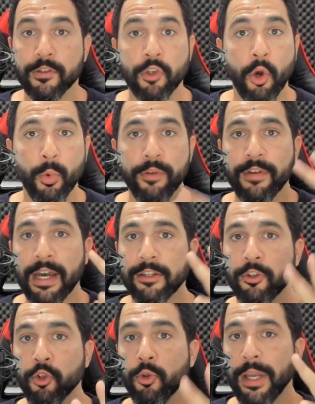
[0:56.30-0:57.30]
So we've
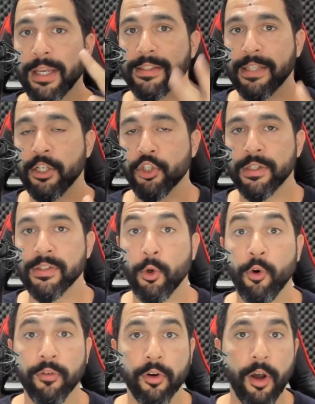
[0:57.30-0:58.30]
got two extensions
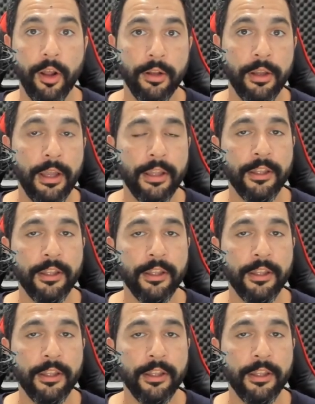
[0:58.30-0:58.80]
overall,